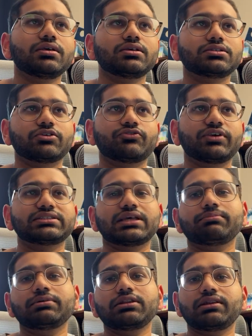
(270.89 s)
So for
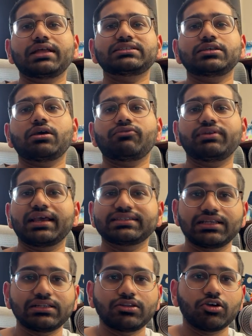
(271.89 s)
example, let's say you have an
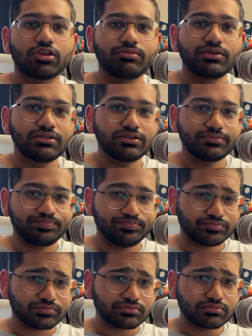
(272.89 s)
Excel document
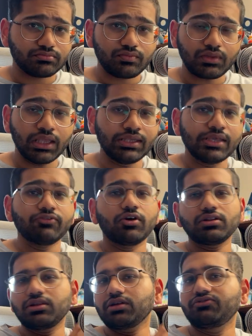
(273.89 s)
and you've got
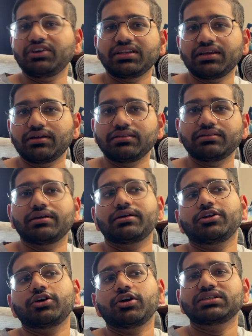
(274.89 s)
a lot of data in there.
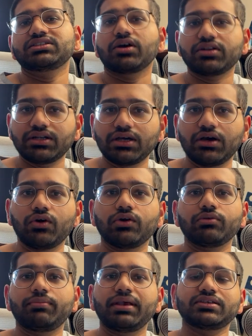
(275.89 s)
You got to sort it
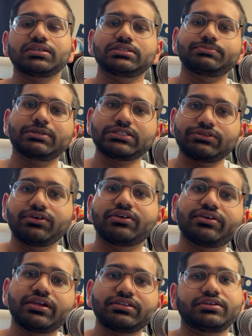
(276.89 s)
out based on specific
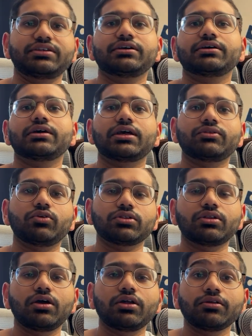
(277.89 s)
criteria and
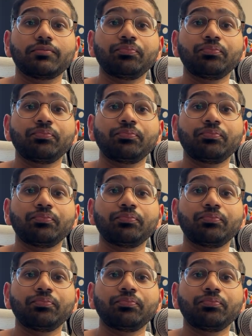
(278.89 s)
whatnot.